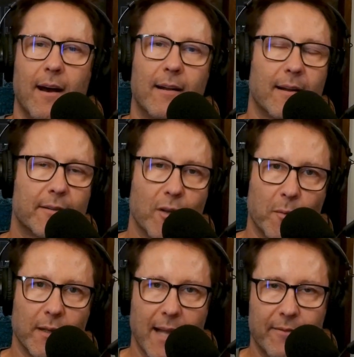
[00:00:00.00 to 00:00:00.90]
on
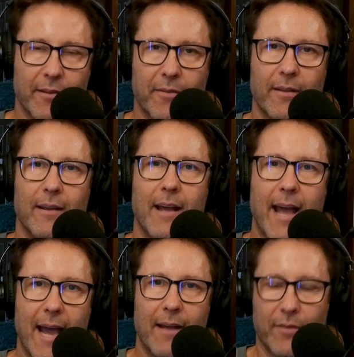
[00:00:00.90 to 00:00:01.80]
October 11th
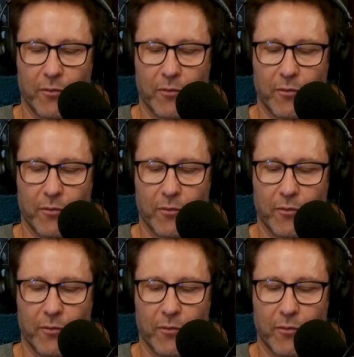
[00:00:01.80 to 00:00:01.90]
at